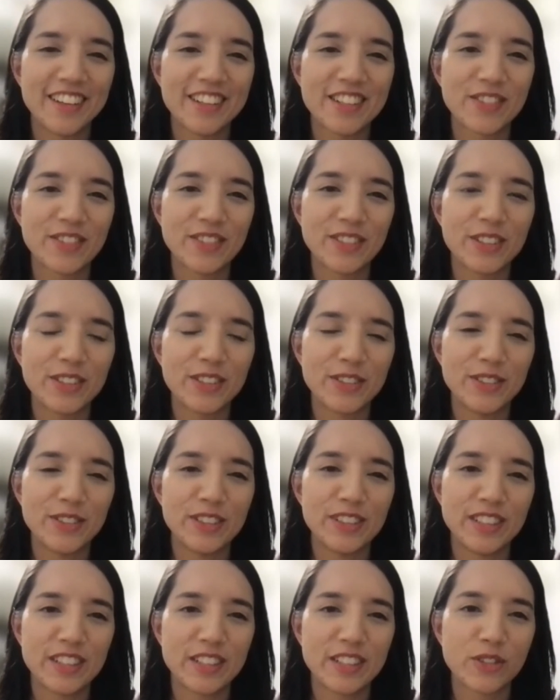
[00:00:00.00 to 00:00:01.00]
really
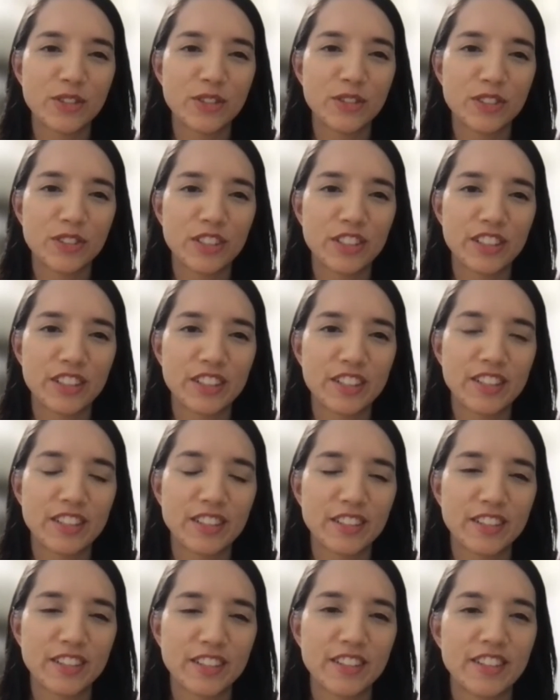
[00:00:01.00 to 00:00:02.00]
cool. That's cool for sure.
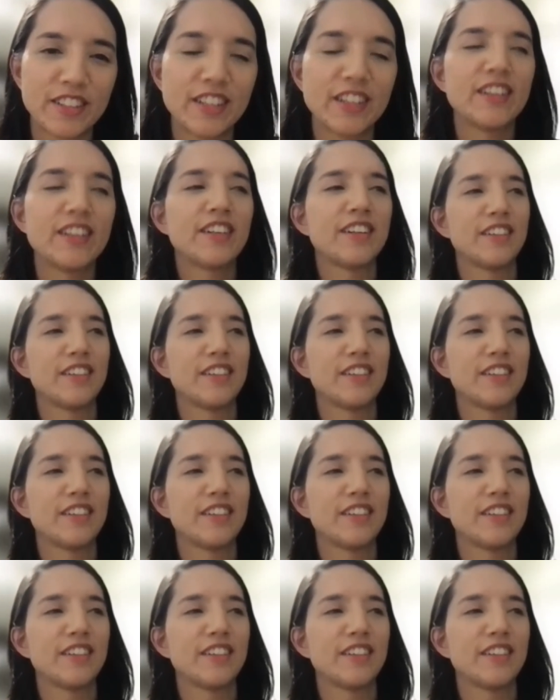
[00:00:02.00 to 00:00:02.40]
Yeah,